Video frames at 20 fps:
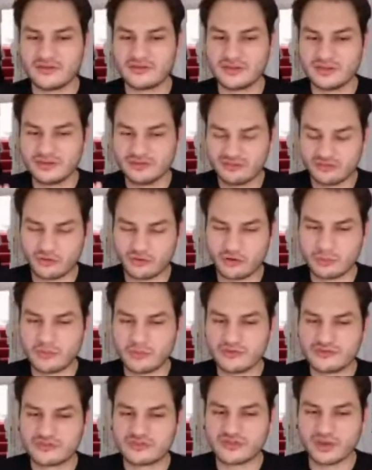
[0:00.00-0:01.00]
Is in the
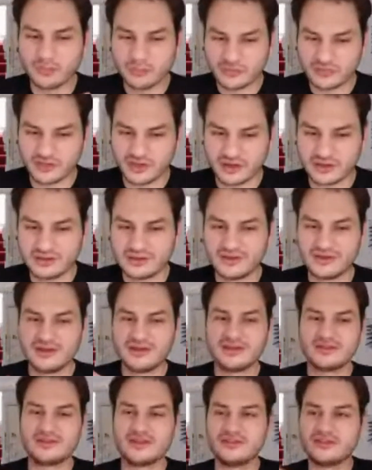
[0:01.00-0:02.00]
form of something
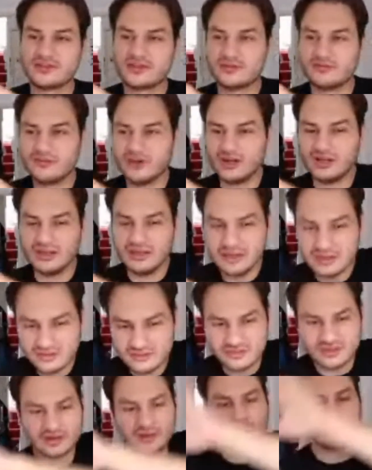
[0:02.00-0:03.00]
that can very
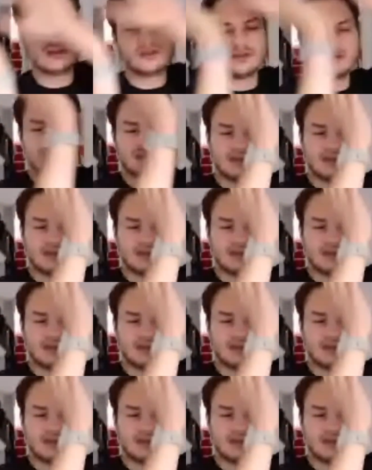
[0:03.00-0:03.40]
easily